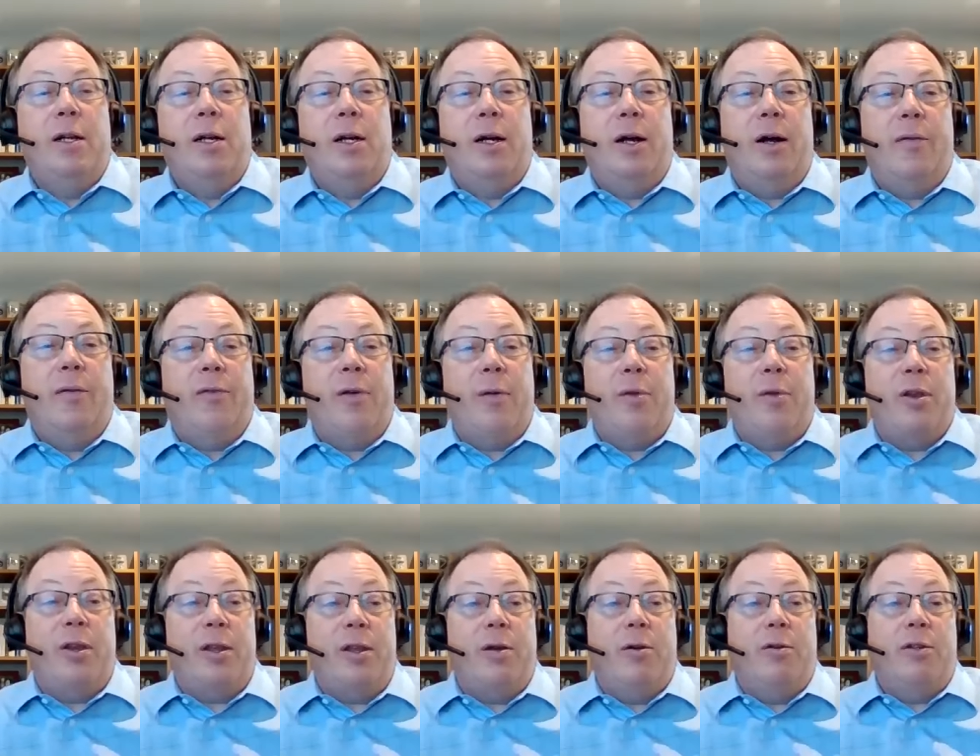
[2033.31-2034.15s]
uh, from
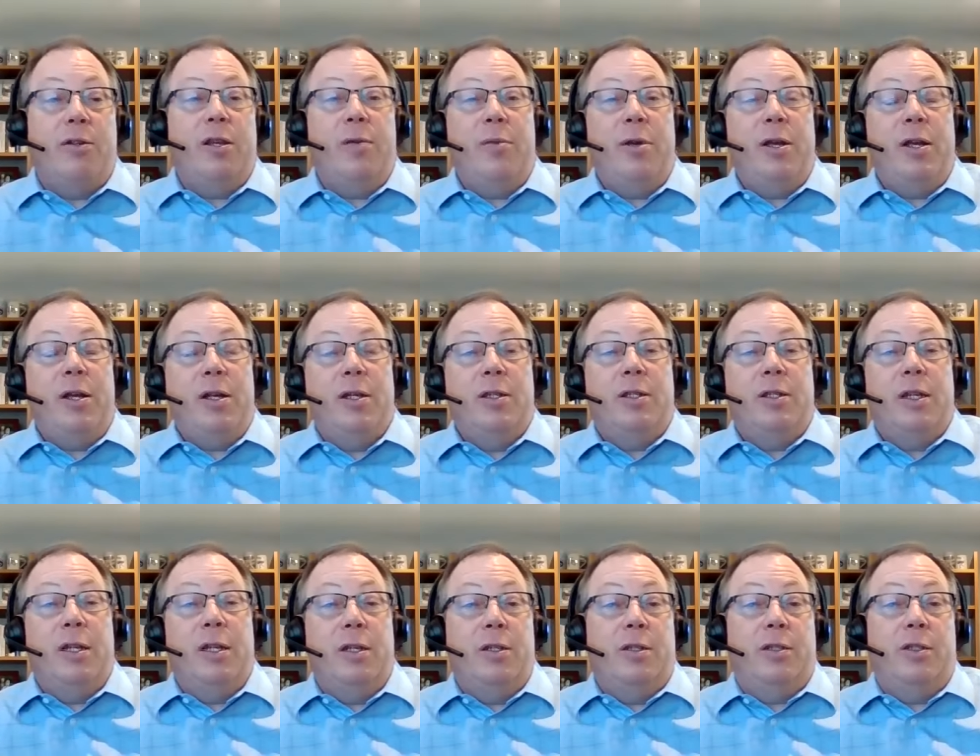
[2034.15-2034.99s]
the DoD because
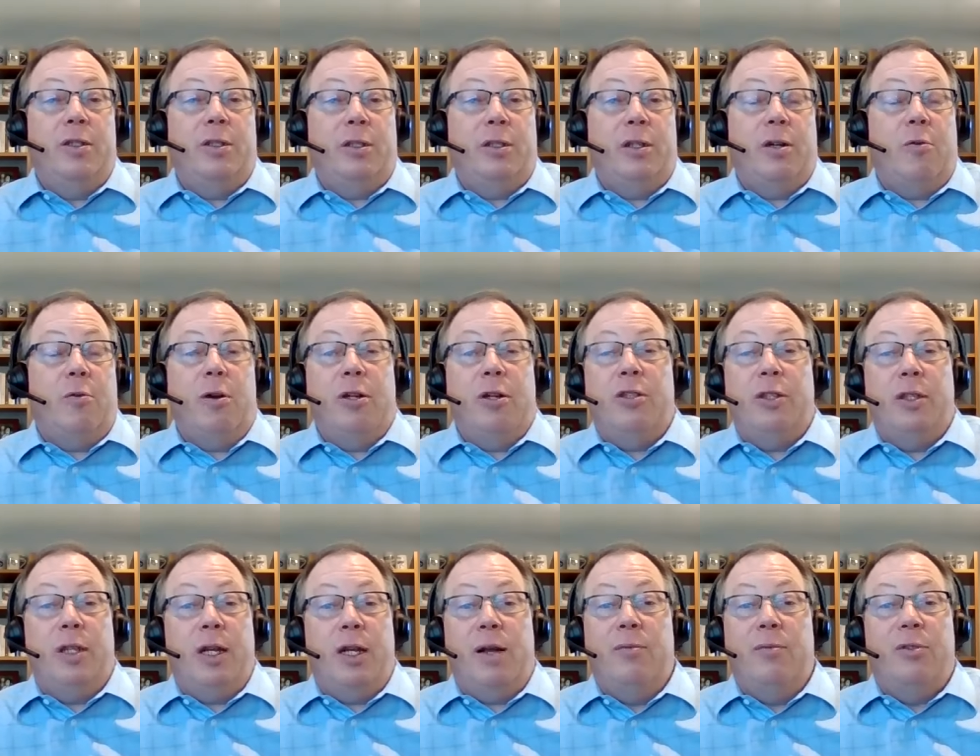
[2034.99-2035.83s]
it is just a
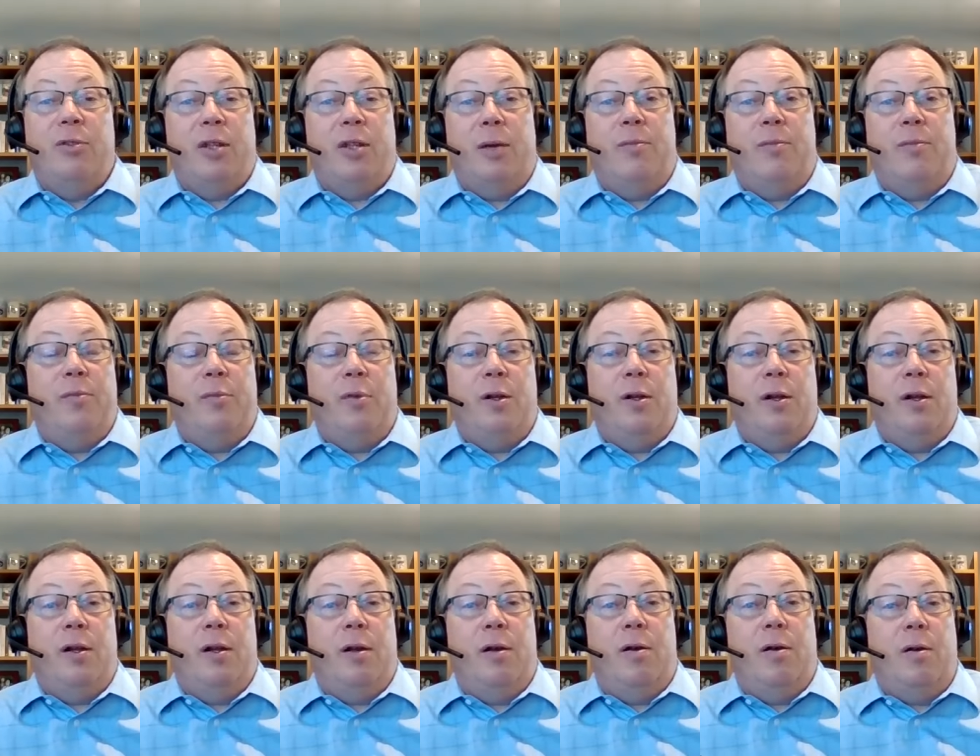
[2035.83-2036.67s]
question that comes up uh,
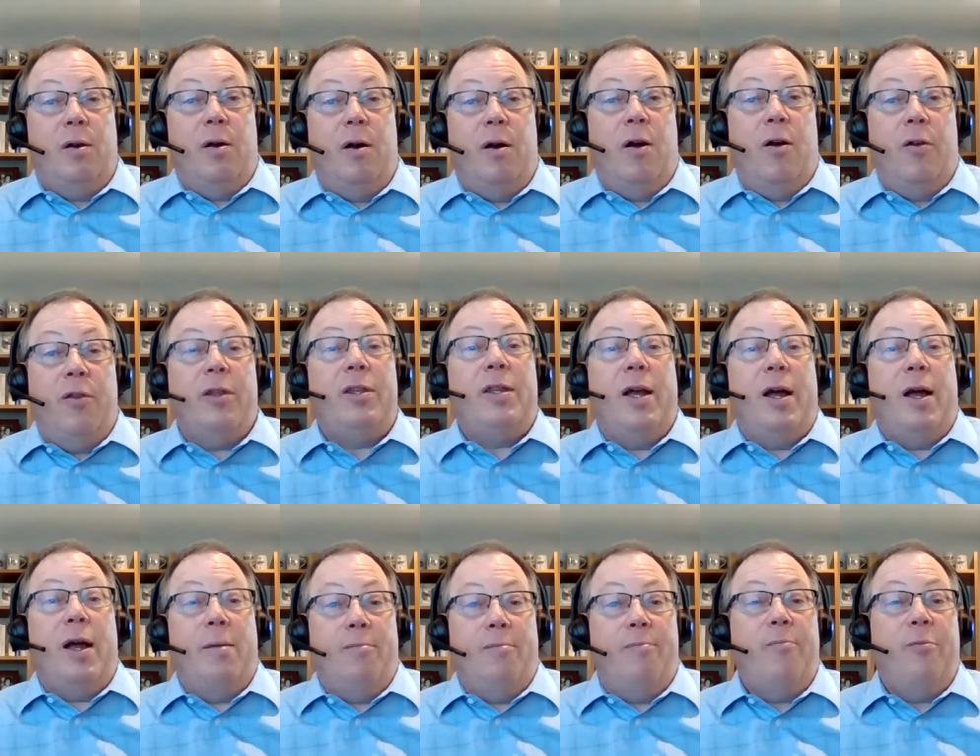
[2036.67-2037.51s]
all the
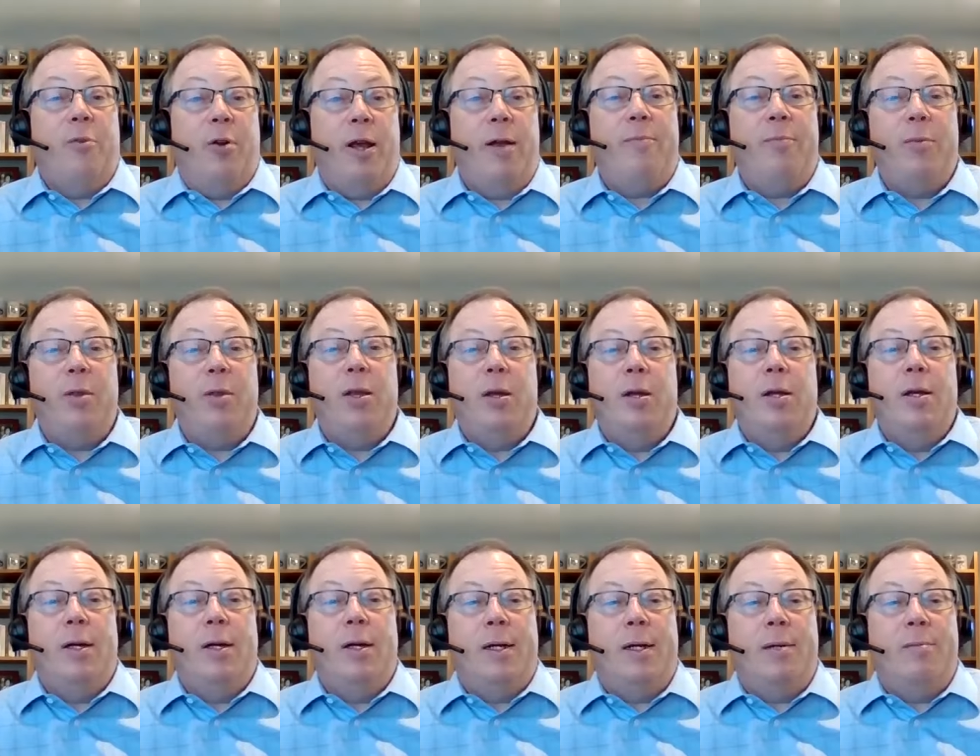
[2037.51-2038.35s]
time, mm-hmm. right?
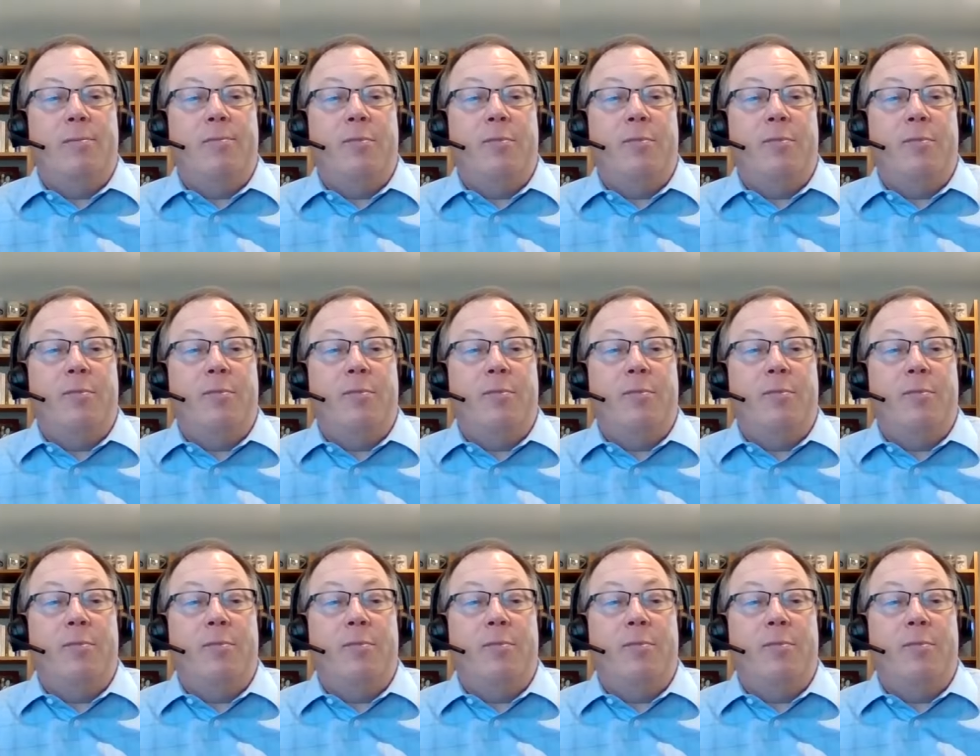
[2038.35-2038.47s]
Um, yeah.